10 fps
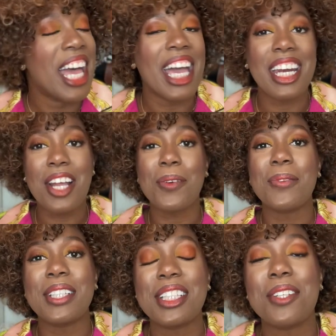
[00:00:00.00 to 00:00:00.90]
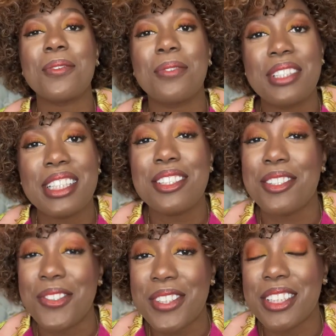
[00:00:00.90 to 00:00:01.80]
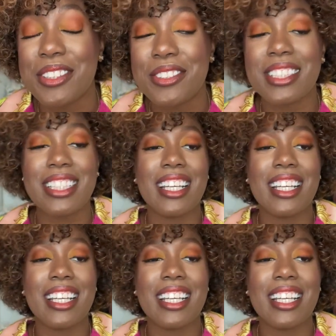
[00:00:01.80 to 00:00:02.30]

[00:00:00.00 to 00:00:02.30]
And I really, really don't want to lose it.